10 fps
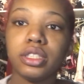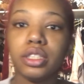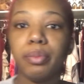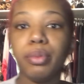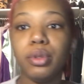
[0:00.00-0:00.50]
a
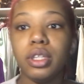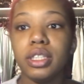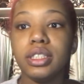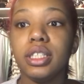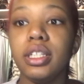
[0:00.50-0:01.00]
simple look
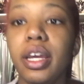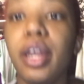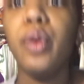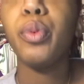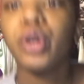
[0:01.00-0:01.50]

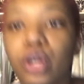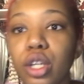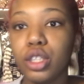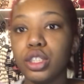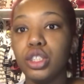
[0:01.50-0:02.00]
today. We're
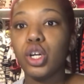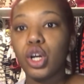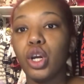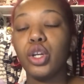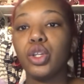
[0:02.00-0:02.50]
gonna
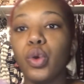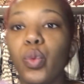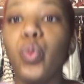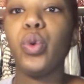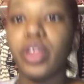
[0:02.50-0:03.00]
start
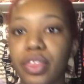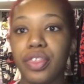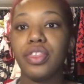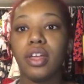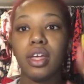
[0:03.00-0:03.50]

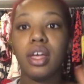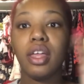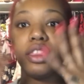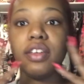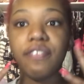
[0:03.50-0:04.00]
with
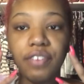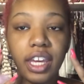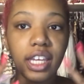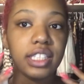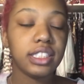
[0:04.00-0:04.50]
the
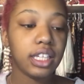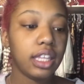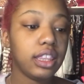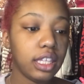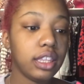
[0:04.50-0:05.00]
face
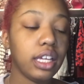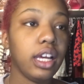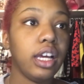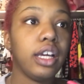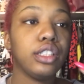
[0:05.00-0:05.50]
and then the
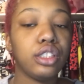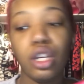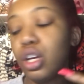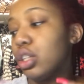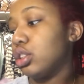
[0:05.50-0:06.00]
eyes.
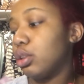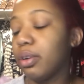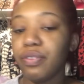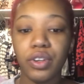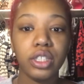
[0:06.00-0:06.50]
So
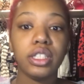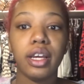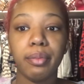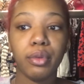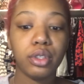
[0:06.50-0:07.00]
at first
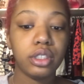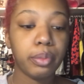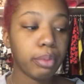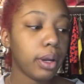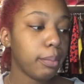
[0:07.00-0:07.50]
I'm going to
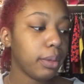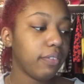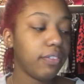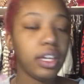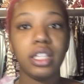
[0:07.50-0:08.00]
prep my
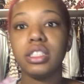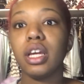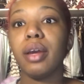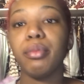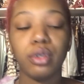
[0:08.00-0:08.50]
face.
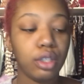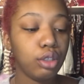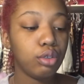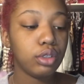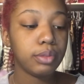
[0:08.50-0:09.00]
I'm going to
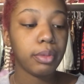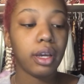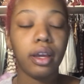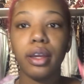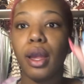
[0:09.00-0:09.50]
use
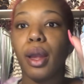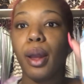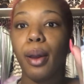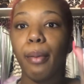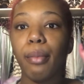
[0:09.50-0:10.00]
my
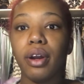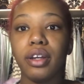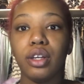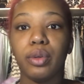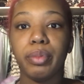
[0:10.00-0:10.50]

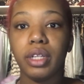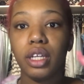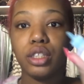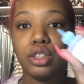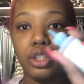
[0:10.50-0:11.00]
Mario
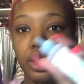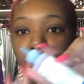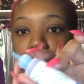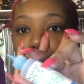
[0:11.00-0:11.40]
Badescu,